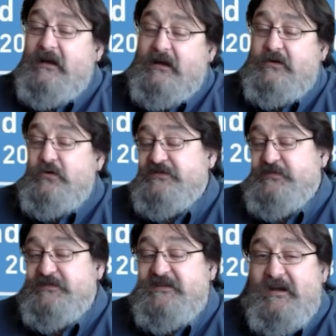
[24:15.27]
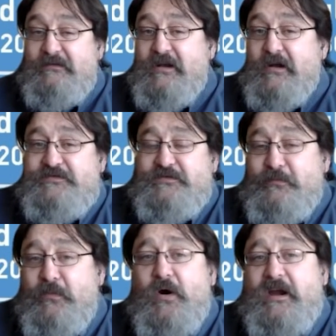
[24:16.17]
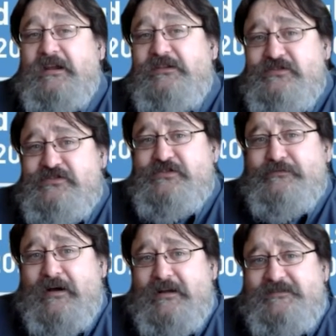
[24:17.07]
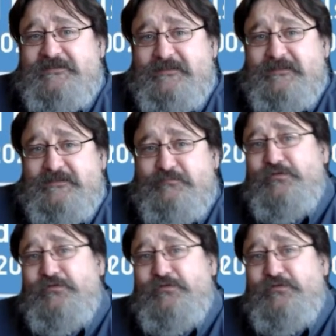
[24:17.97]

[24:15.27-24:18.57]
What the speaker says: And of course, we're seeing sort of more hinge devices,